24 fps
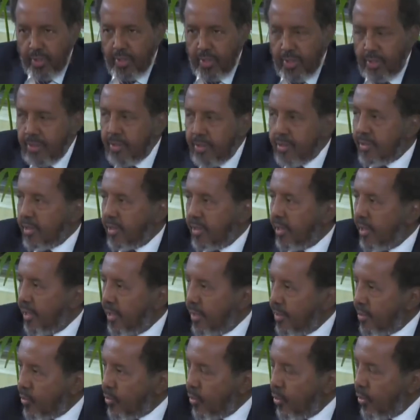this
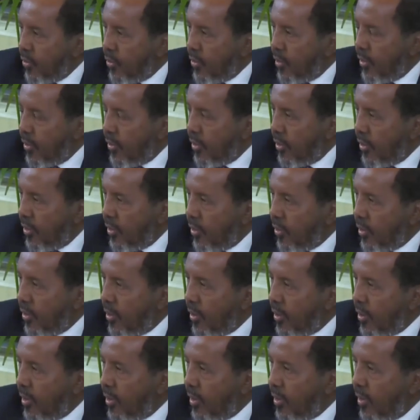great uh,
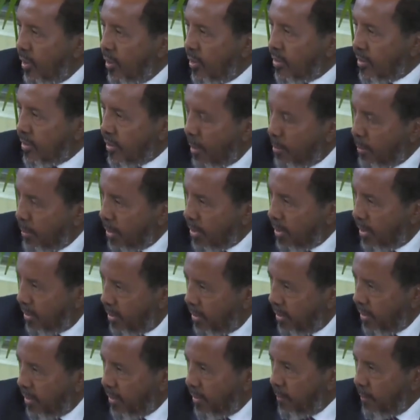uh, summit
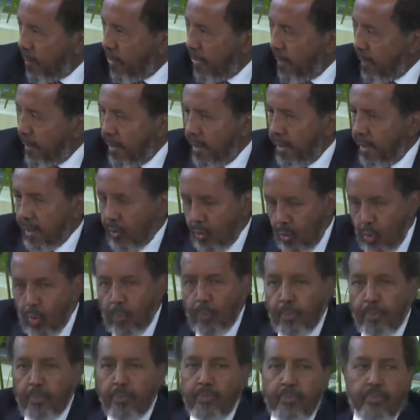here in
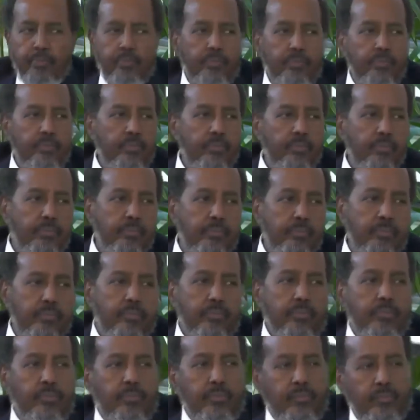Rome.
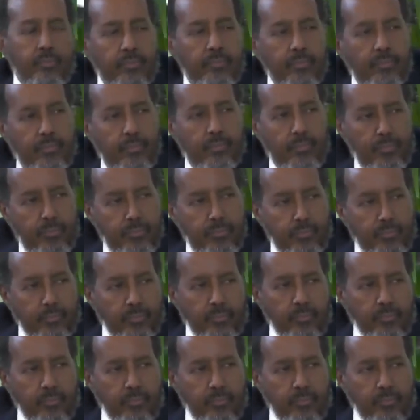Mr. President, speaking about